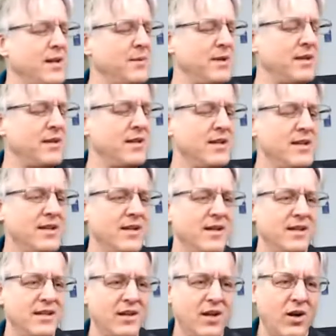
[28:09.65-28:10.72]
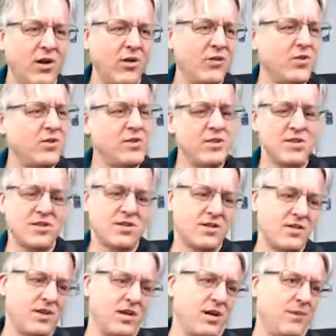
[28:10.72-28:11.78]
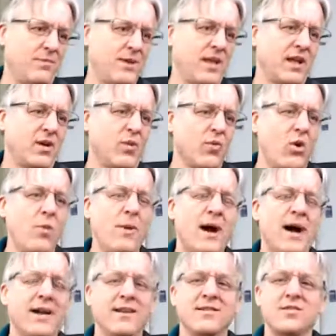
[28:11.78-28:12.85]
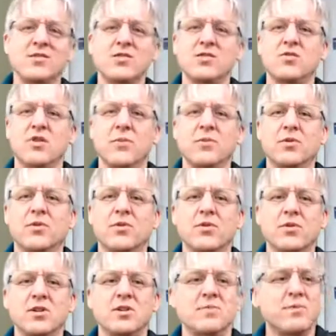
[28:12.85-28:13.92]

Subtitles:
I mean, you can just, be like a robot and just strum the chords.